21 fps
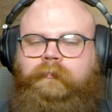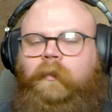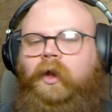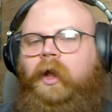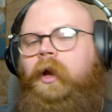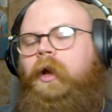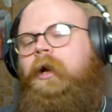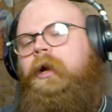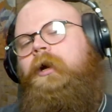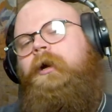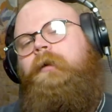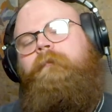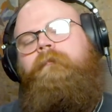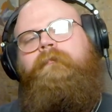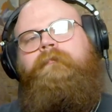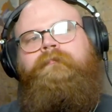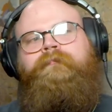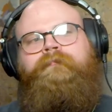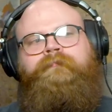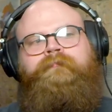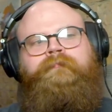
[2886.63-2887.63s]
Um,
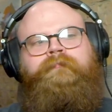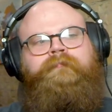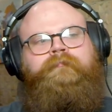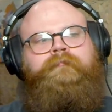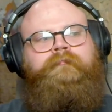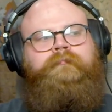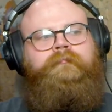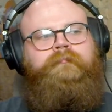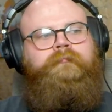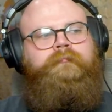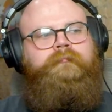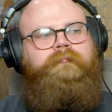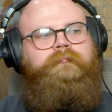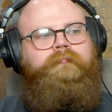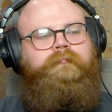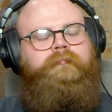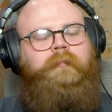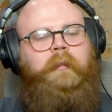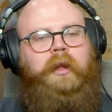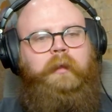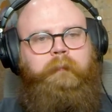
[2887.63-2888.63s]

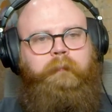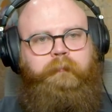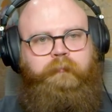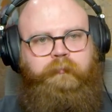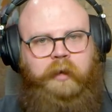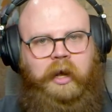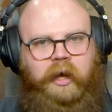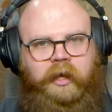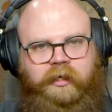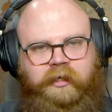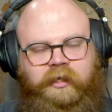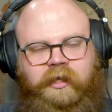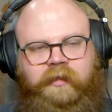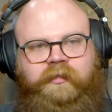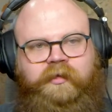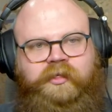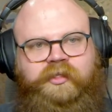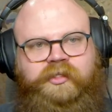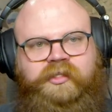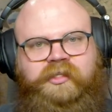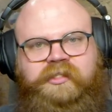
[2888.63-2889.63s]
but, and
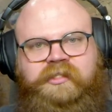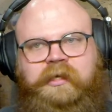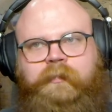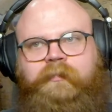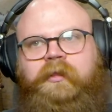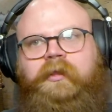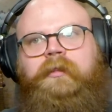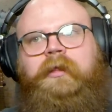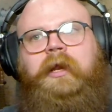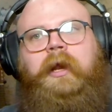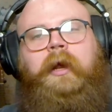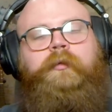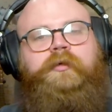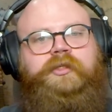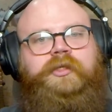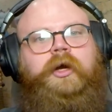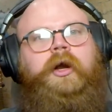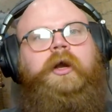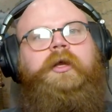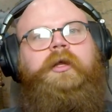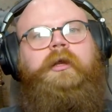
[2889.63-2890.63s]
there's something that I was
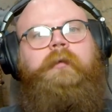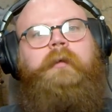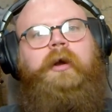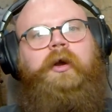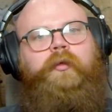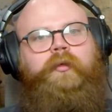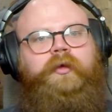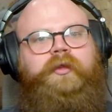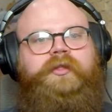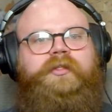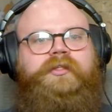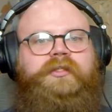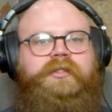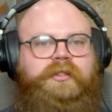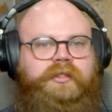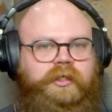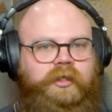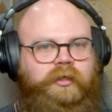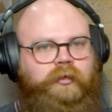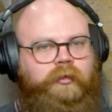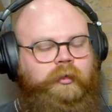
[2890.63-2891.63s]
talking about with
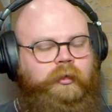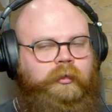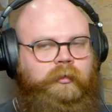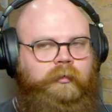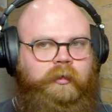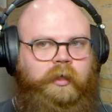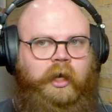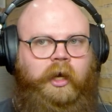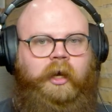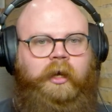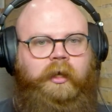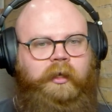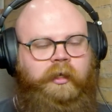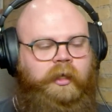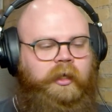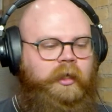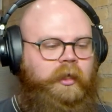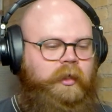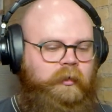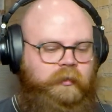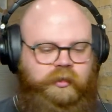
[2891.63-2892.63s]
stewed uh,
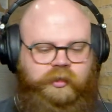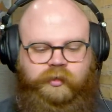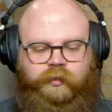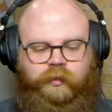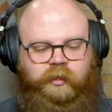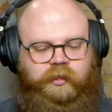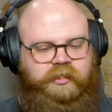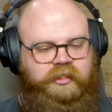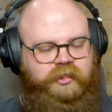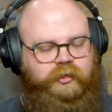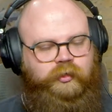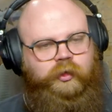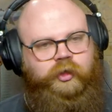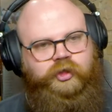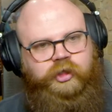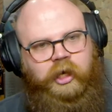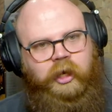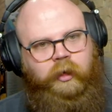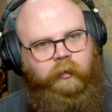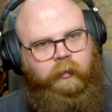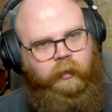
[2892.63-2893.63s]
in a just a Discord
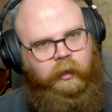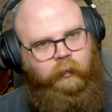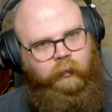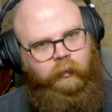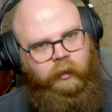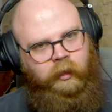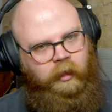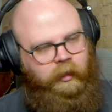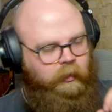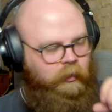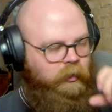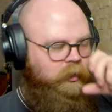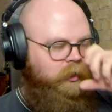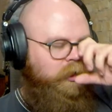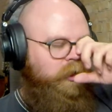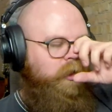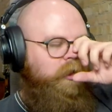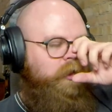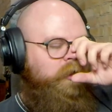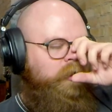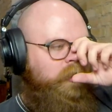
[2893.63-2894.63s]
chat that we're in,
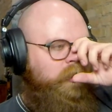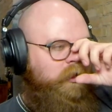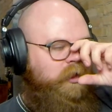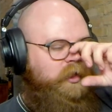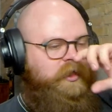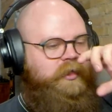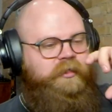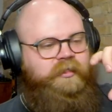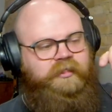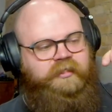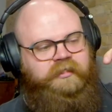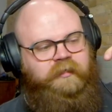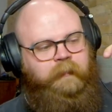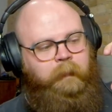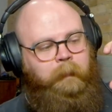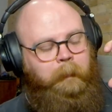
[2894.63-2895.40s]
is